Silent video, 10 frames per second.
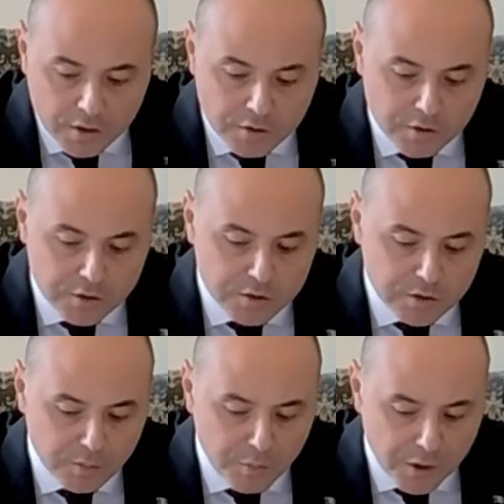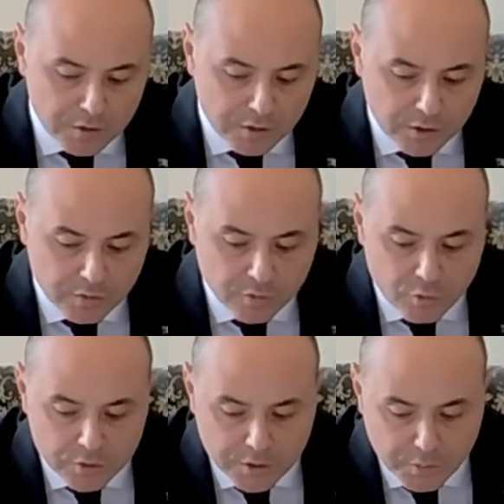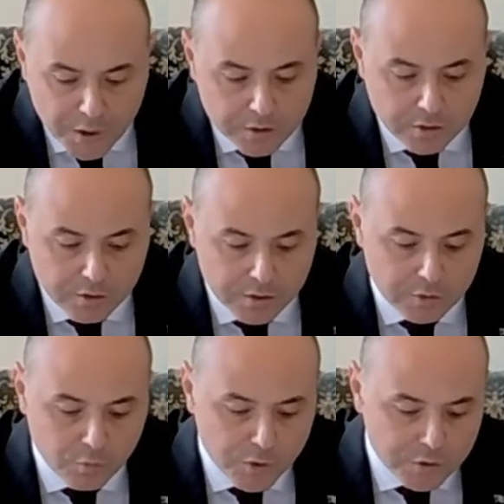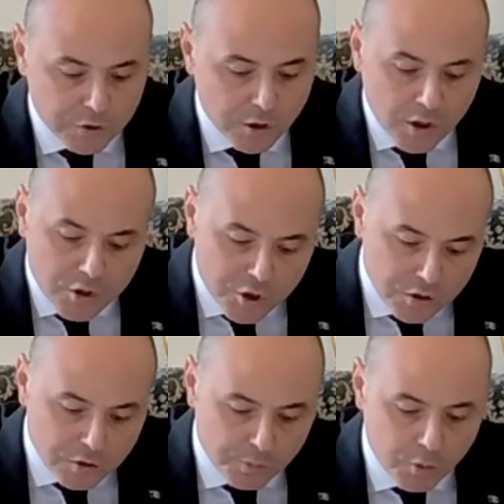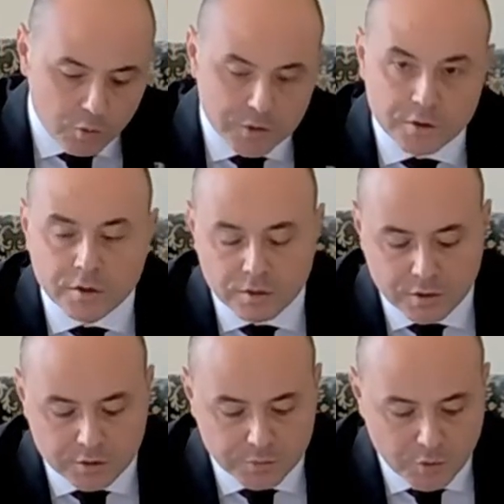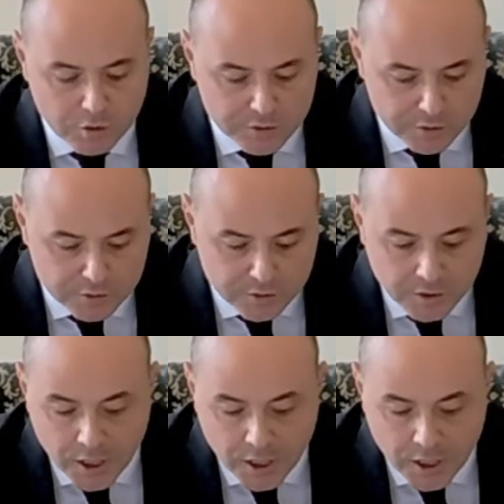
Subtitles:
in this matter and for the manner in which she supported this process.